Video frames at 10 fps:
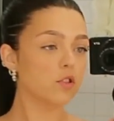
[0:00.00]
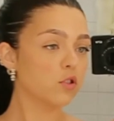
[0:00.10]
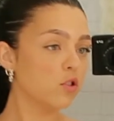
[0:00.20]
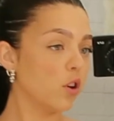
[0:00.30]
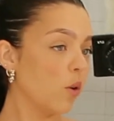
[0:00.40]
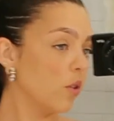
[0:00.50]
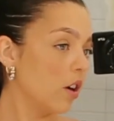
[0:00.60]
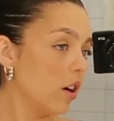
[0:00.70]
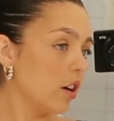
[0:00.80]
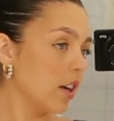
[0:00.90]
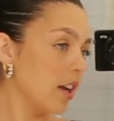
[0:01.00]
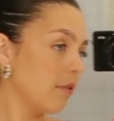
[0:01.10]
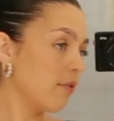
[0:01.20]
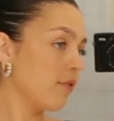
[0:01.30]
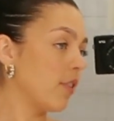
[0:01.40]
for so long and
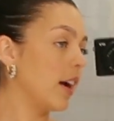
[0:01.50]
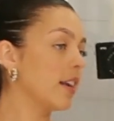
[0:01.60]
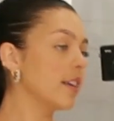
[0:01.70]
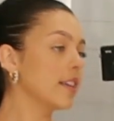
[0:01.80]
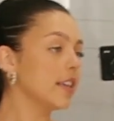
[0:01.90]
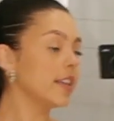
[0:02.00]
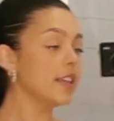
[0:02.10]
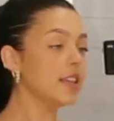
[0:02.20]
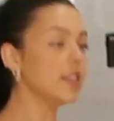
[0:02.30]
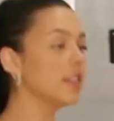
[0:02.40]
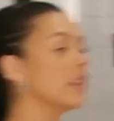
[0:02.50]
I'm finally